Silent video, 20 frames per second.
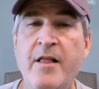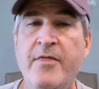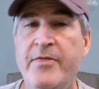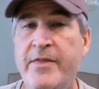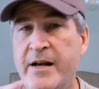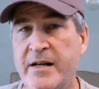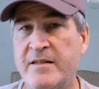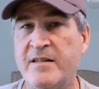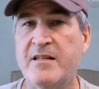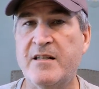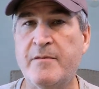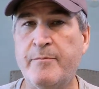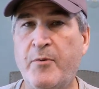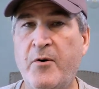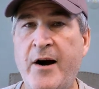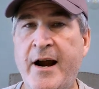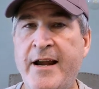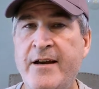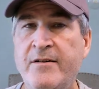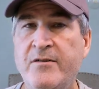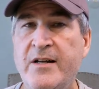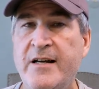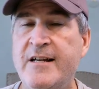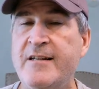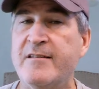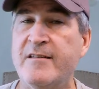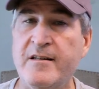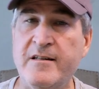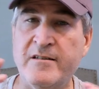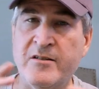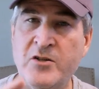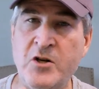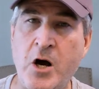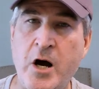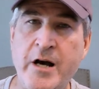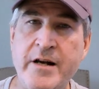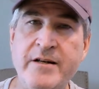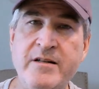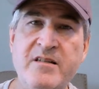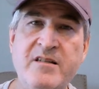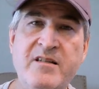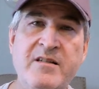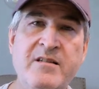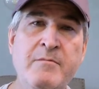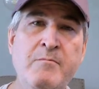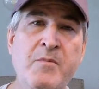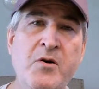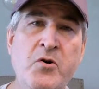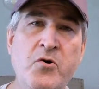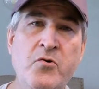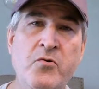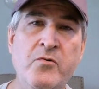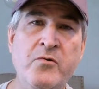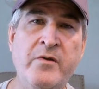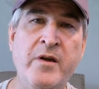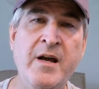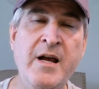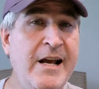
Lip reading: than Sprite does. It's not as smooth.